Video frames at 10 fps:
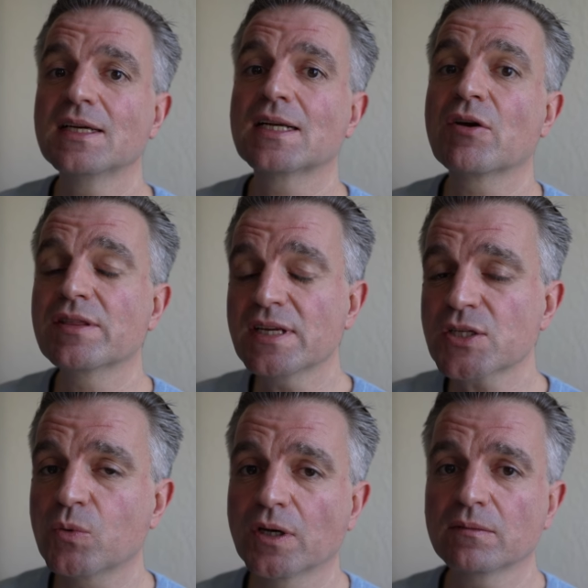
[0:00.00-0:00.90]
Now in
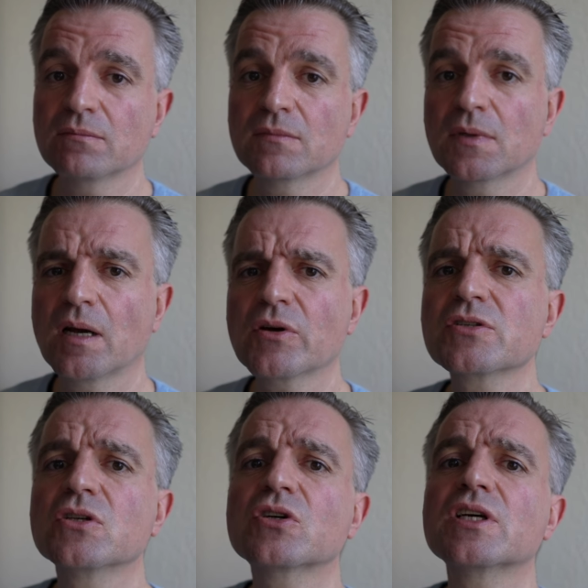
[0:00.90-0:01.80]
this one, I'm going
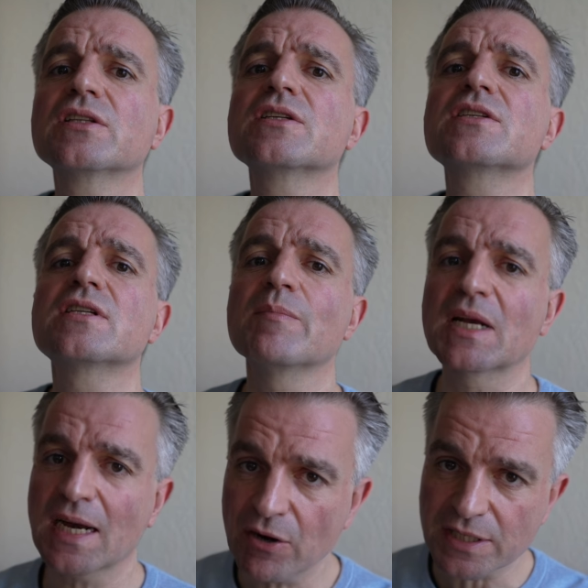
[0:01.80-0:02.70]
to look at the
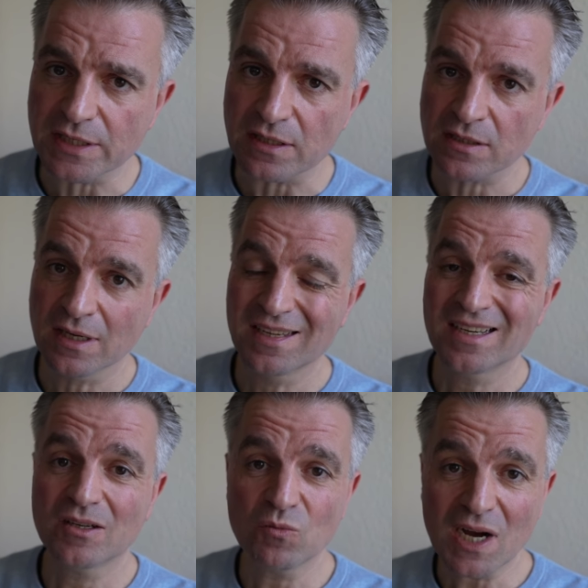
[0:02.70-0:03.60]
similarities
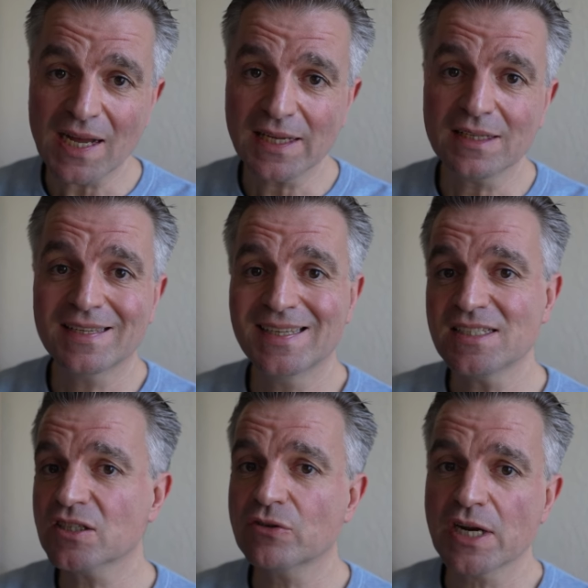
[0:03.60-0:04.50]
and why
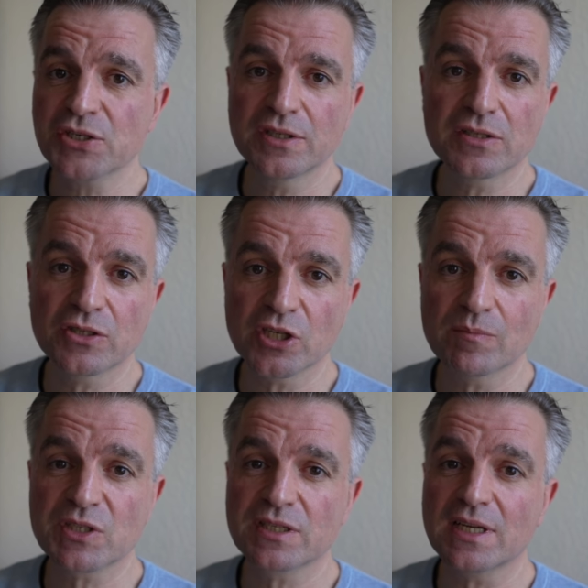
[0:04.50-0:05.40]
integration into
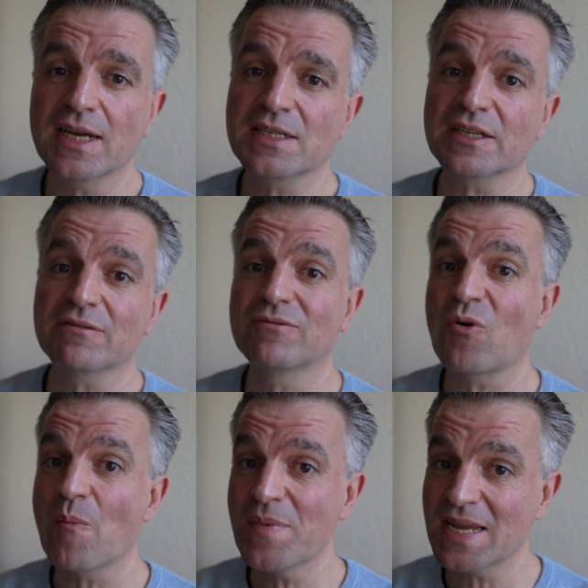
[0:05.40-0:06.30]
German society,
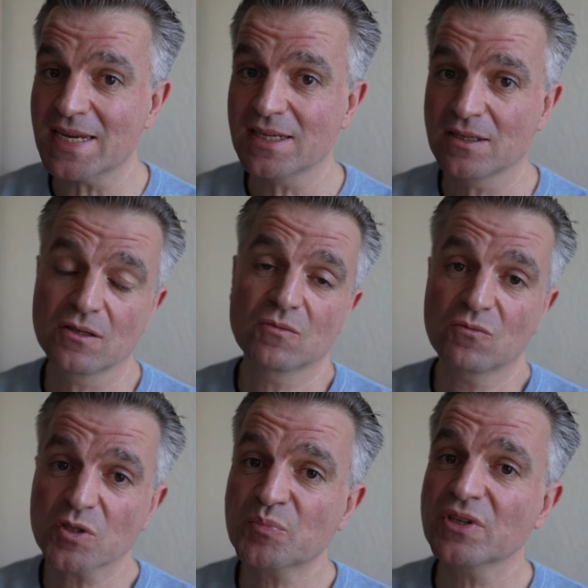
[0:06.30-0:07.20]
for me,
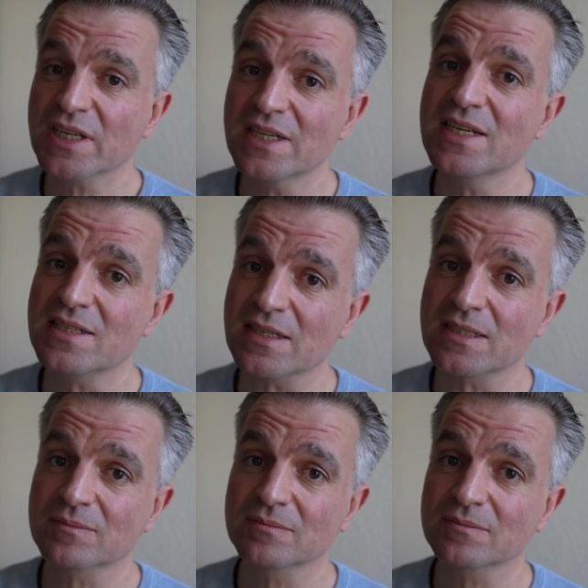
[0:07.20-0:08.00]
was pretty easy.